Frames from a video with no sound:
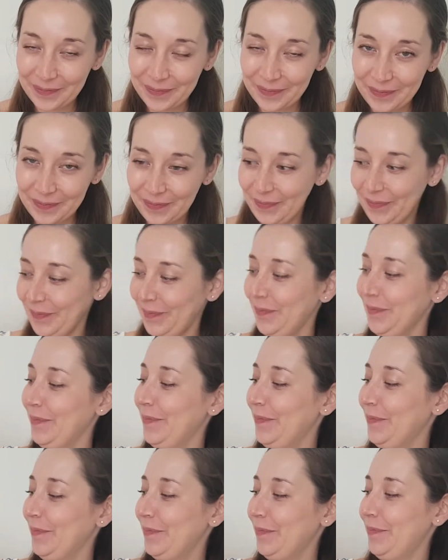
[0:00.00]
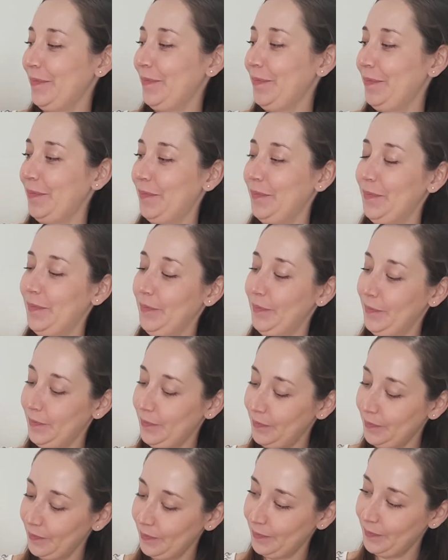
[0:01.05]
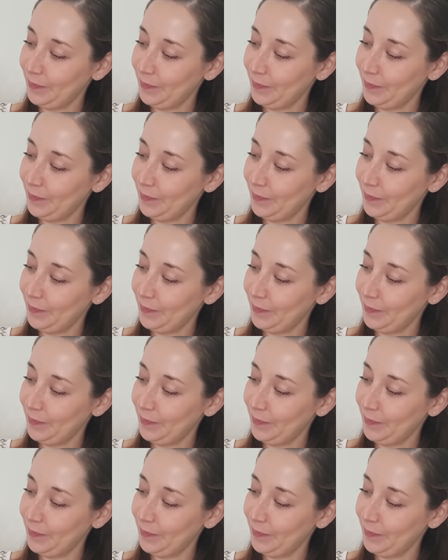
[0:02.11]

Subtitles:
(no one is talking)